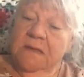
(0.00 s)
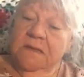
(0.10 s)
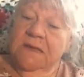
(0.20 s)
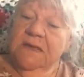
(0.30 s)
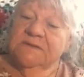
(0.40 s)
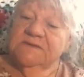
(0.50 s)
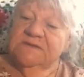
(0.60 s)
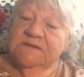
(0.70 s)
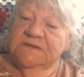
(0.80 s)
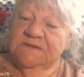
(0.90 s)

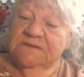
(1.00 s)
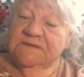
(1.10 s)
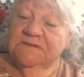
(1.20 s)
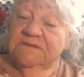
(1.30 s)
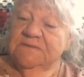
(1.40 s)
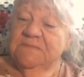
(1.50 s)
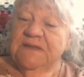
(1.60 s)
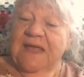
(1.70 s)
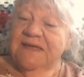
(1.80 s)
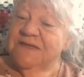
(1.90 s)
yes.
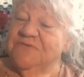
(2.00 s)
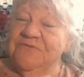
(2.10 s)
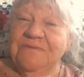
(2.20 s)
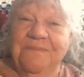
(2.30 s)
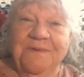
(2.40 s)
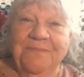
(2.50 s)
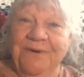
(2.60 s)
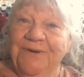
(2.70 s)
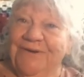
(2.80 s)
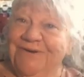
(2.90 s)
But I can
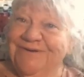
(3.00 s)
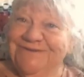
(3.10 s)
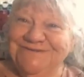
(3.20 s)
remember her